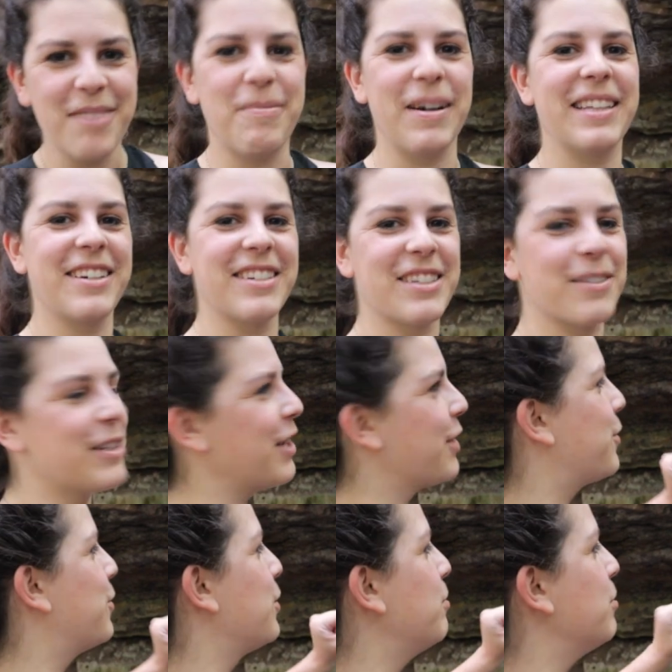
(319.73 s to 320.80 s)
But there's a
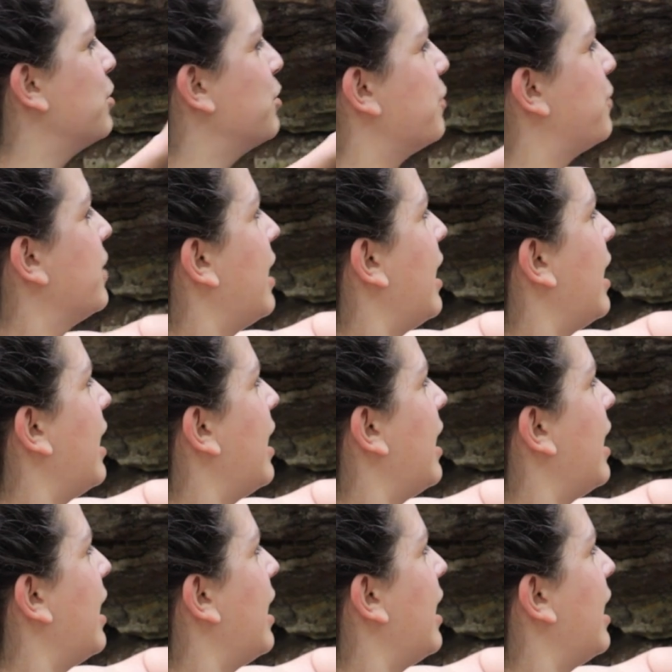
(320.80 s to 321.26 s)
really cool move